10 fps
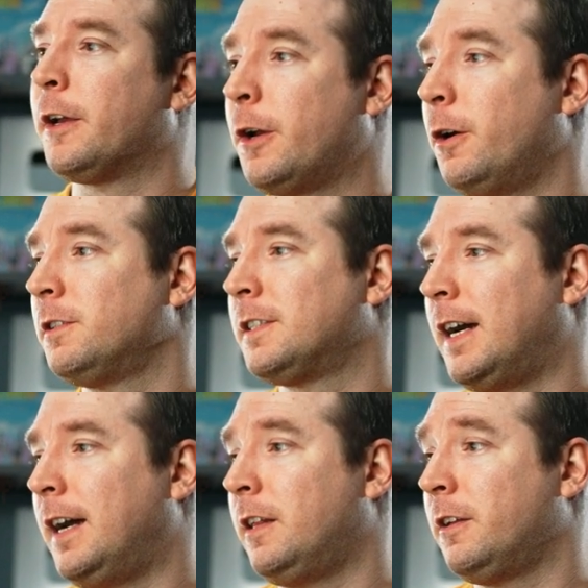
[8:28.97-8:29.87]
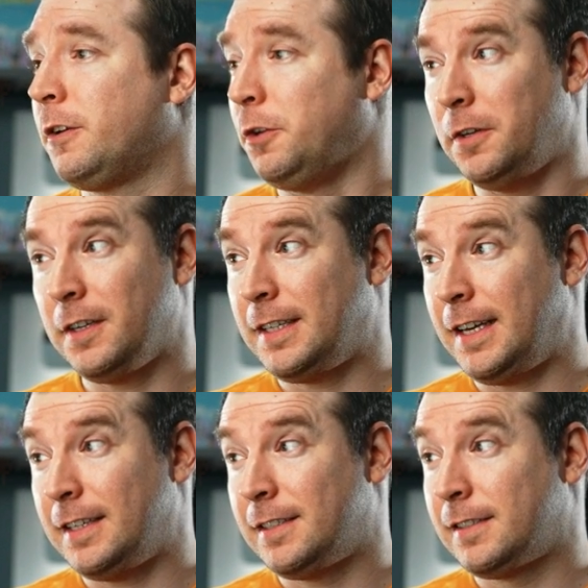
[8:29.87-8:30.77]
code style, unit
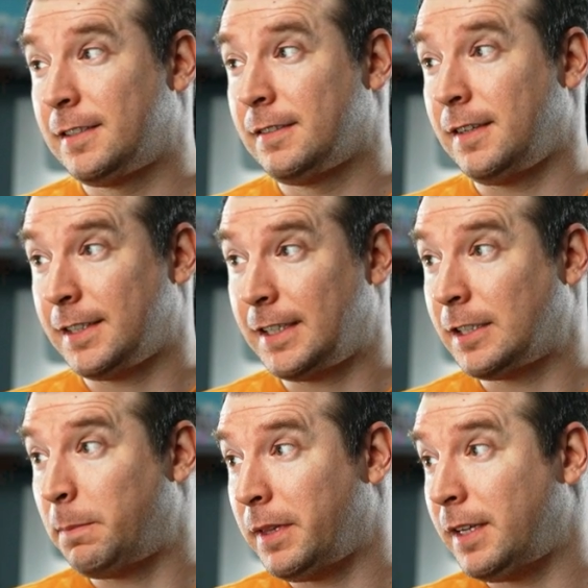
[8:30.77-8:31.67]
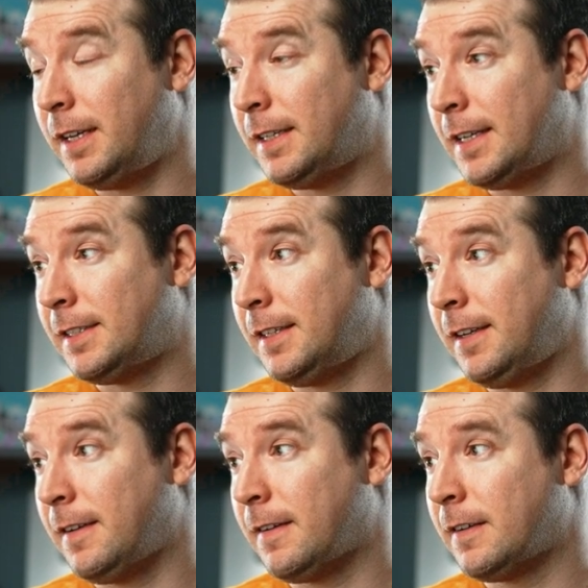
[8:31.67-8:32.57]
tests, accessibility
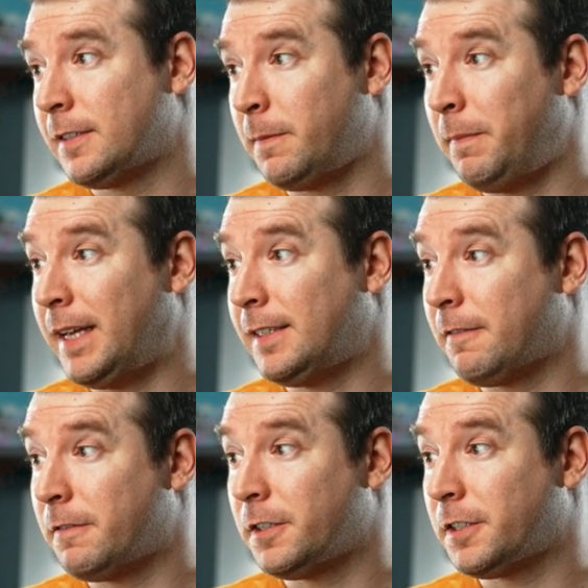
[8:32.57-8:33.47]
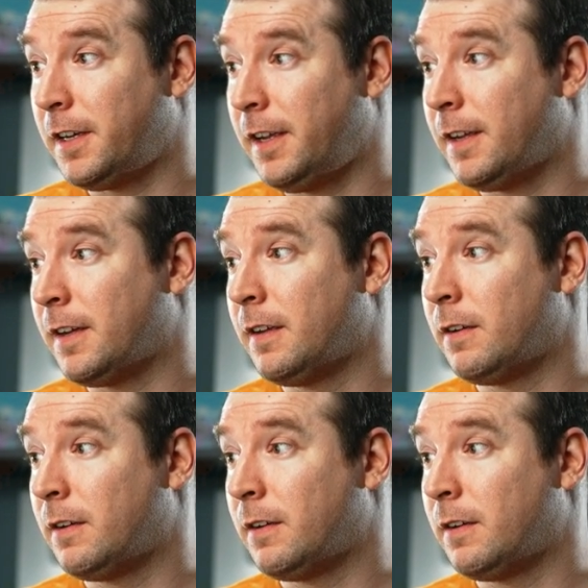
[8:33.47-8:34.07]
testing, semantic versioning,